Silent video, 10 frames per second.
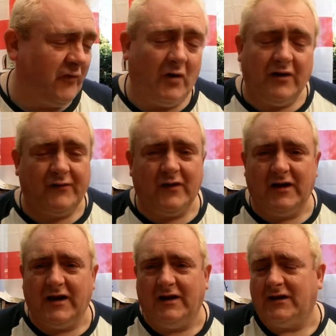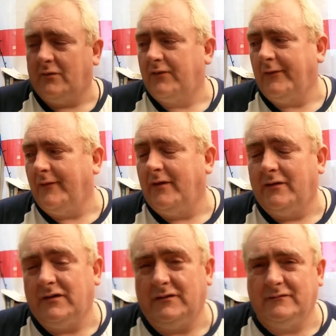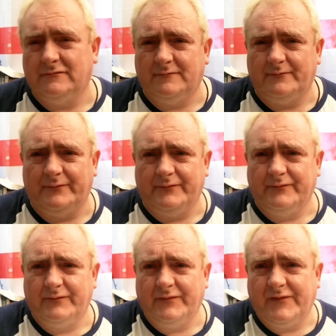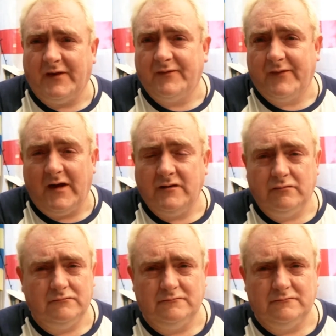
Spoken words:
So let's say they get down to 1010,